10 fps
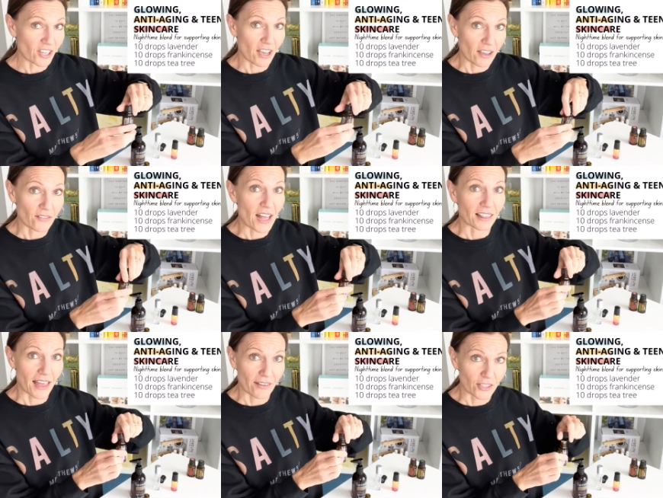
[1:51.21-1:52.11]
of
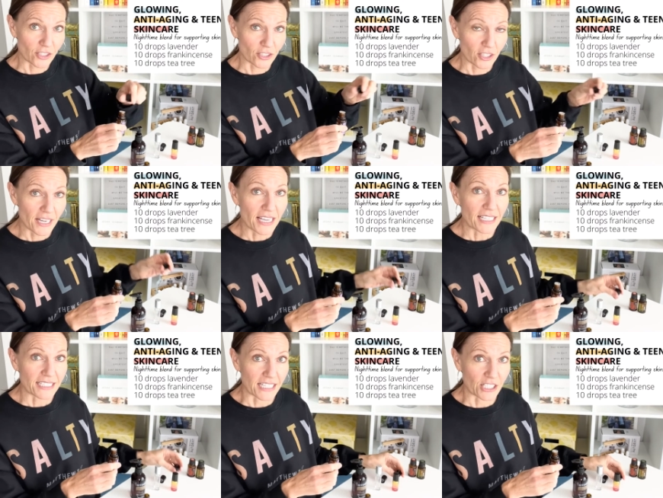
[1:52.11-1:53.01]
lavender,
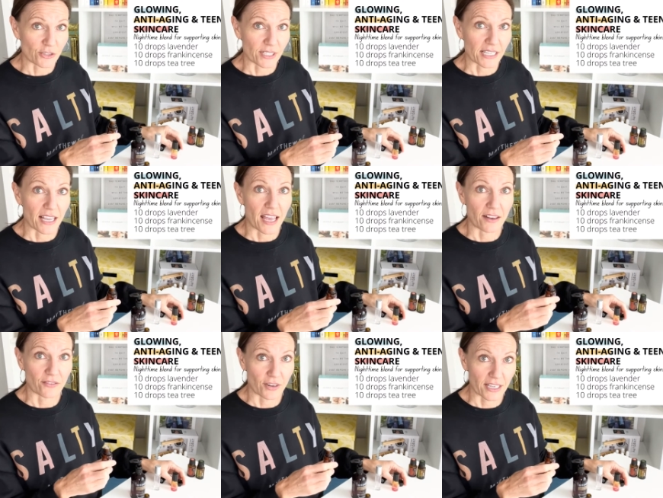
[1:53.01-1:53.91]
tea tree,
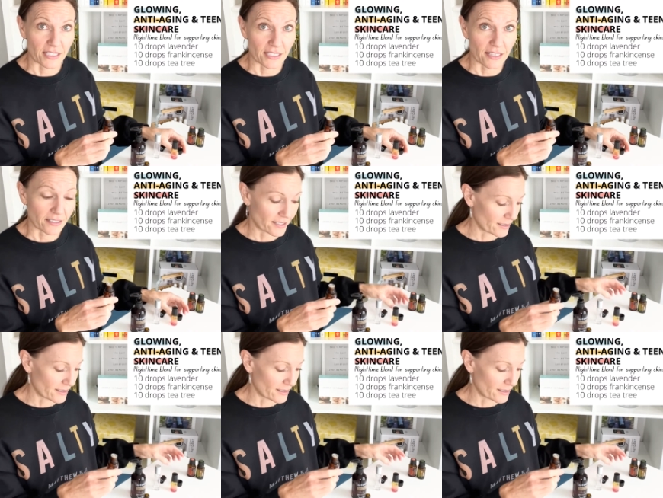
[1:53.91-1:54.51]
and frankincense.